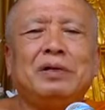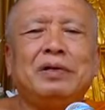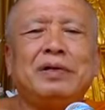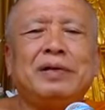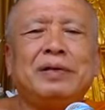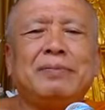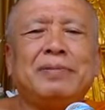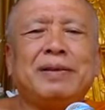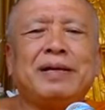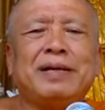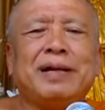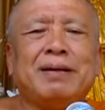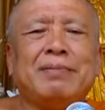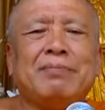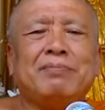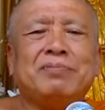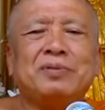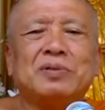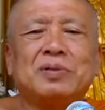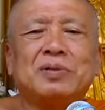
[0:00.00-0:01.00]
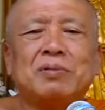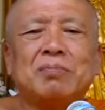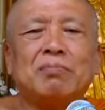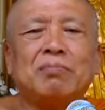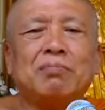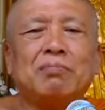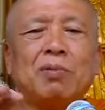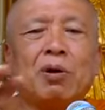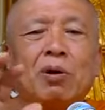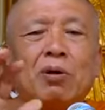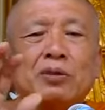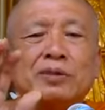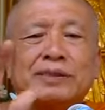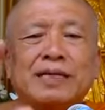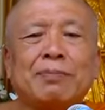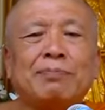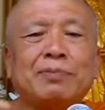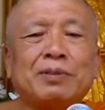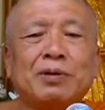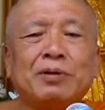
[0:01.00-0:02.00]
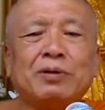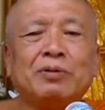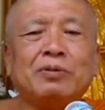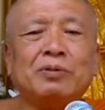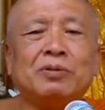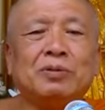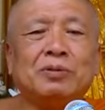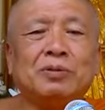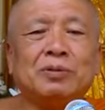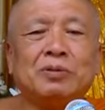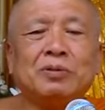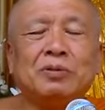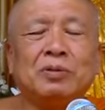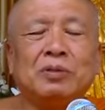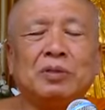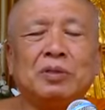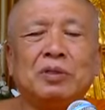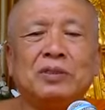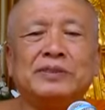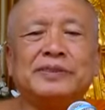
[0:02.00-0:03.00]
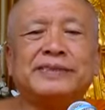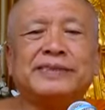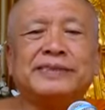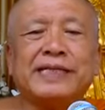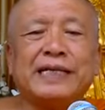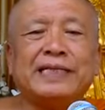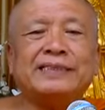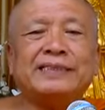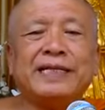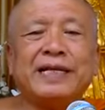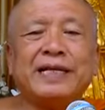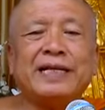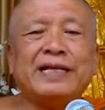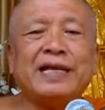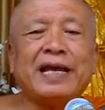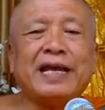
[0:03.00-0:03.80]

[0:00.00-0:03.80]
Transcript: it become more subtle, sensing